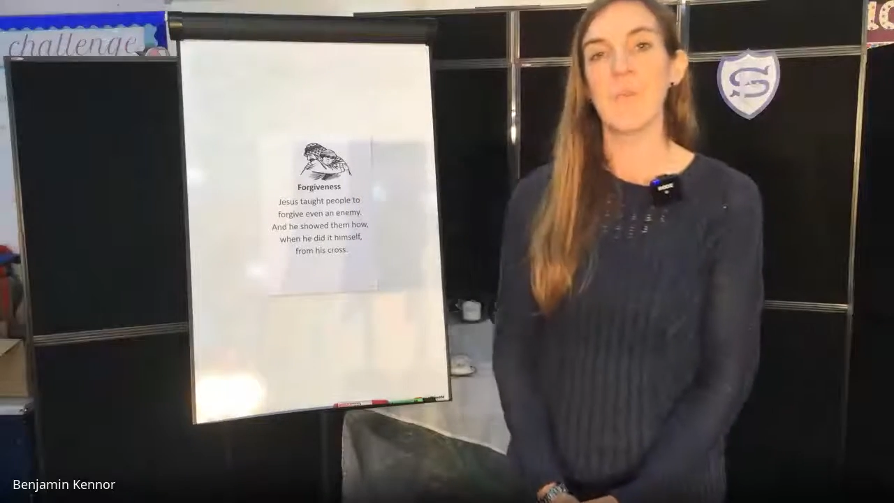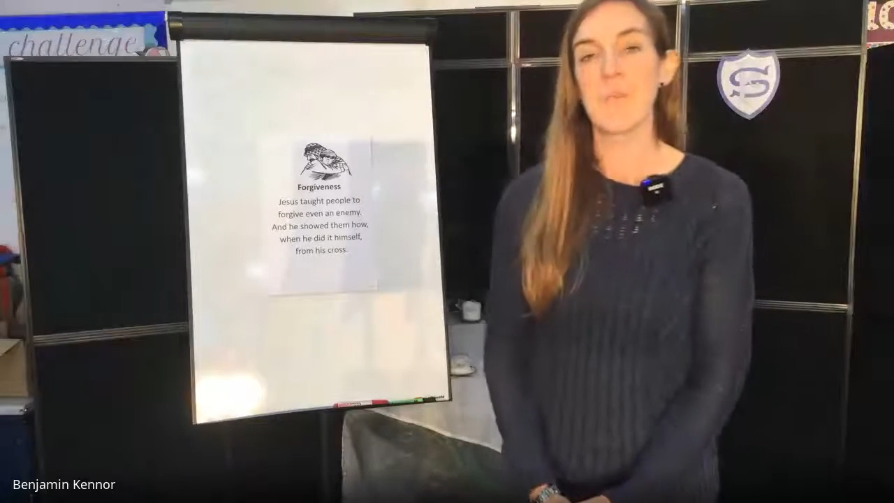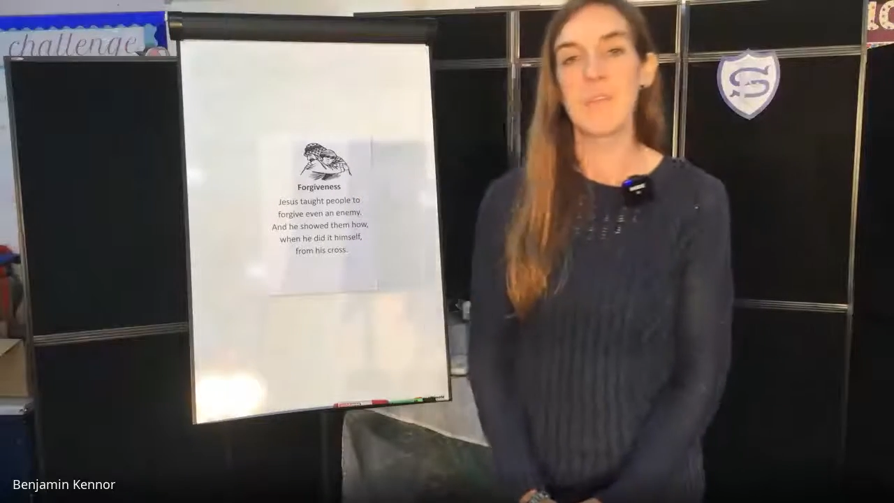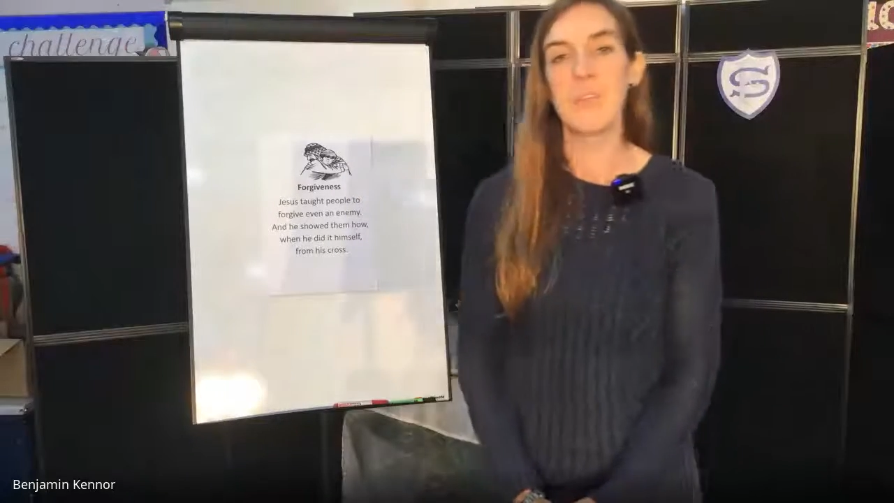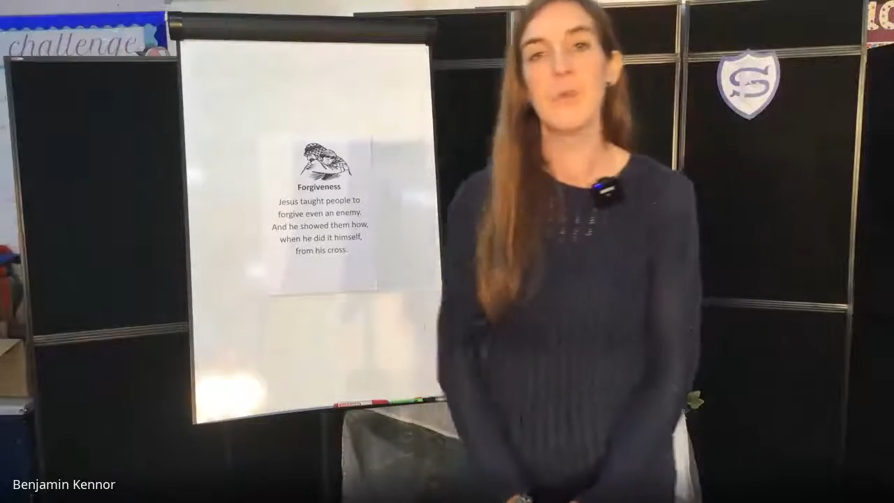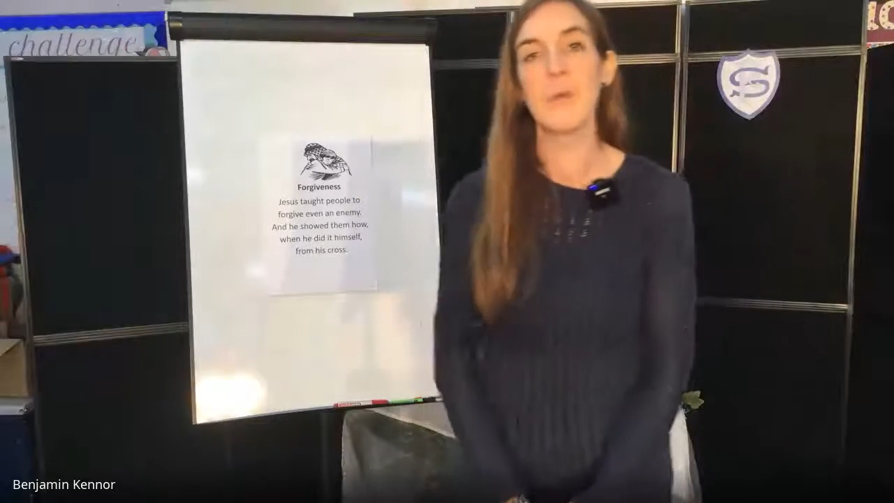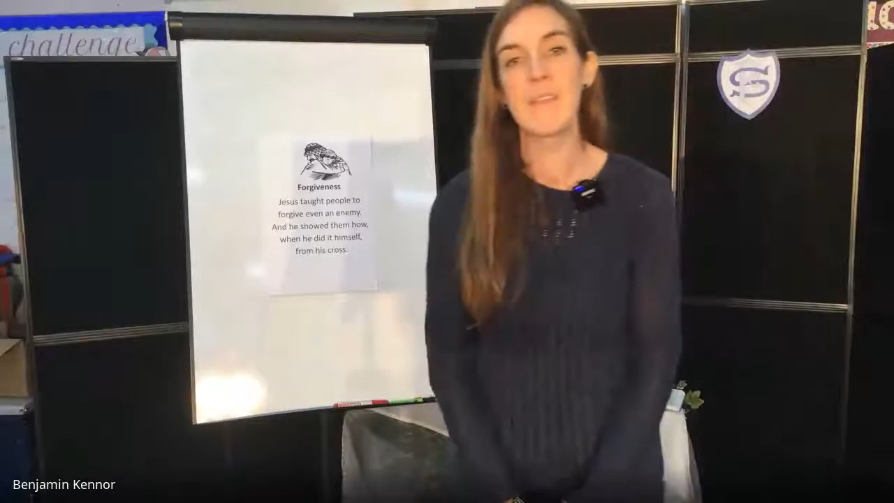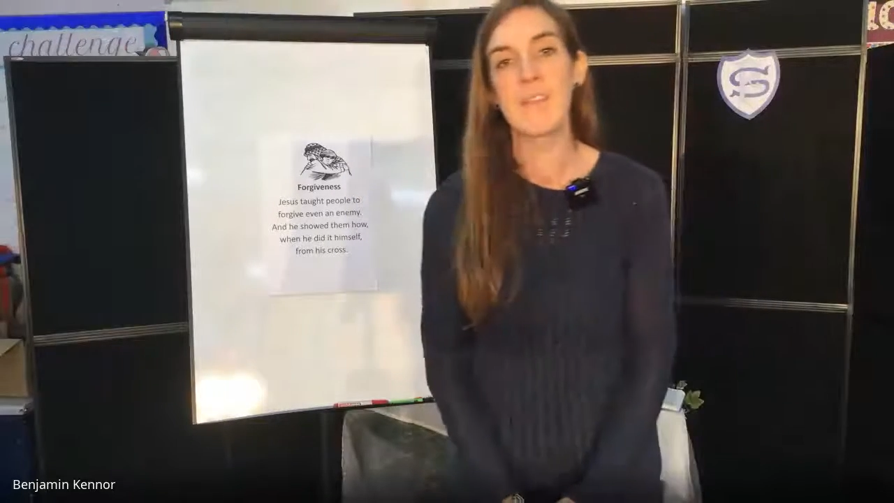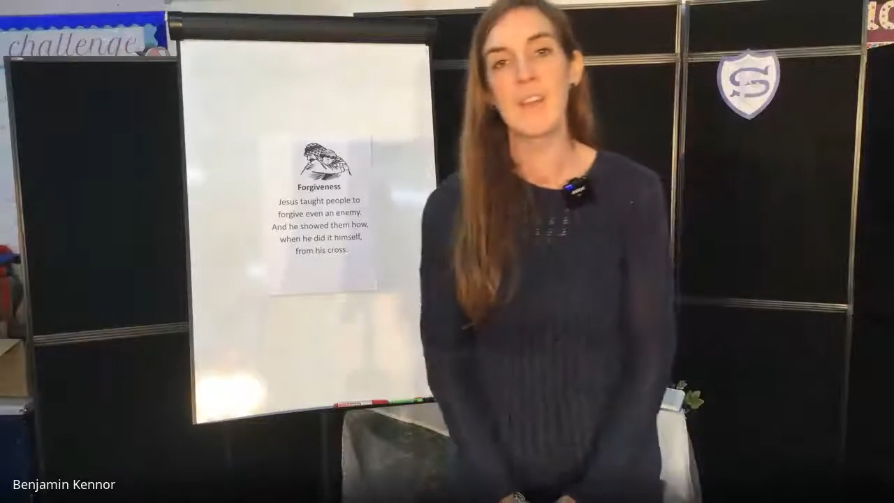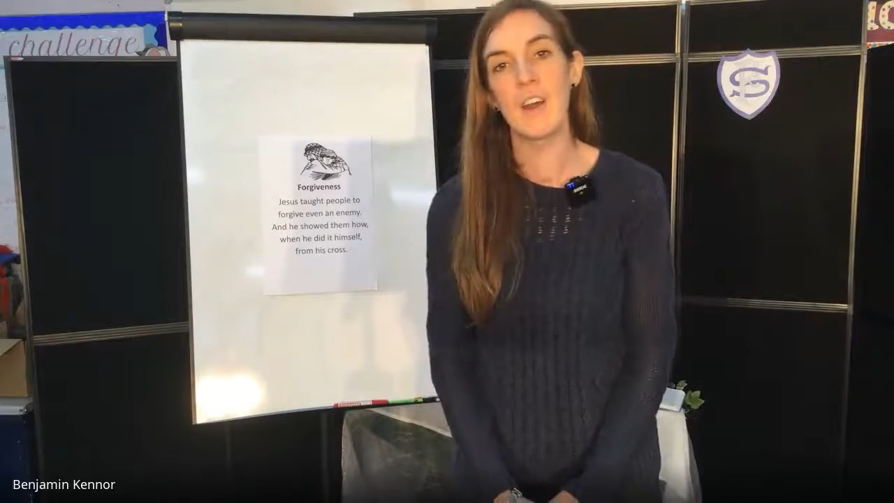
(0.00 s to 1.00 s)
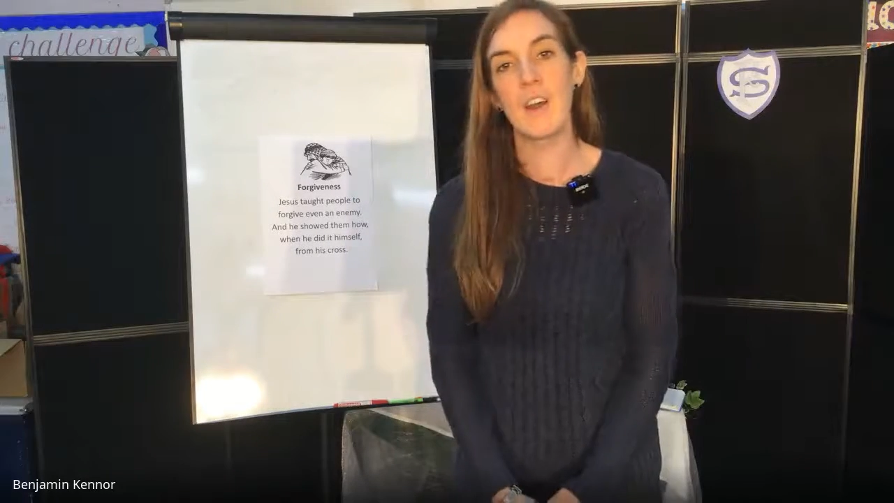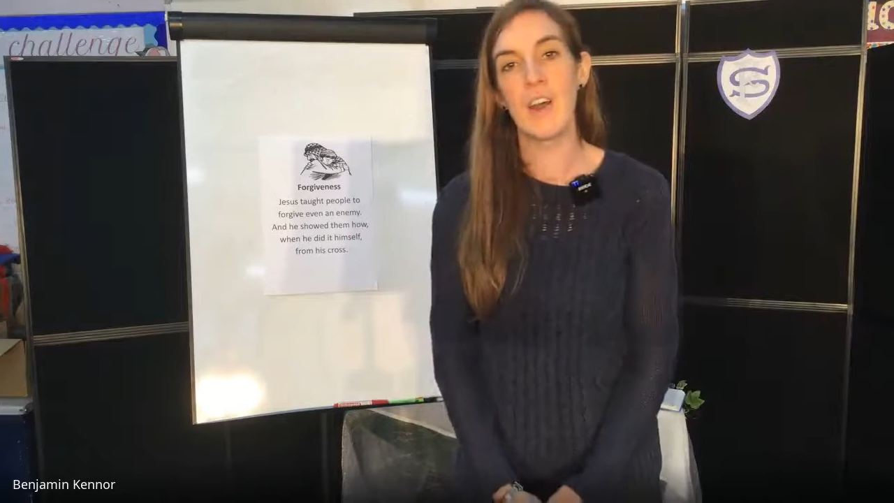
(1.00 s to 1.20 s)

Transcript: Before we start